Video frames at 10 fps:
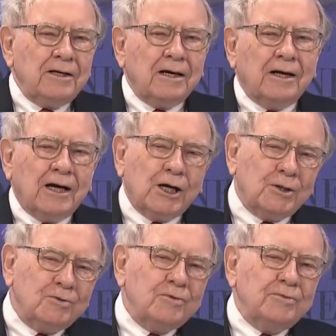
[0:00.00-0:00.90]
uh,
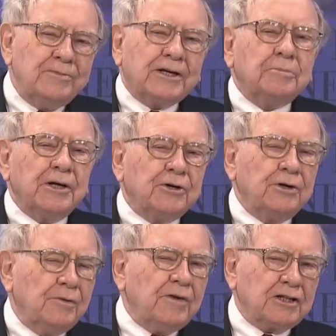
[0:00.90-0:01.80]
they can be a
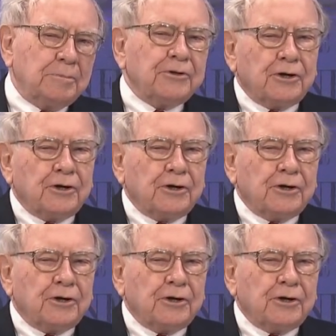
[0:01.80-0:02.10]
good investment.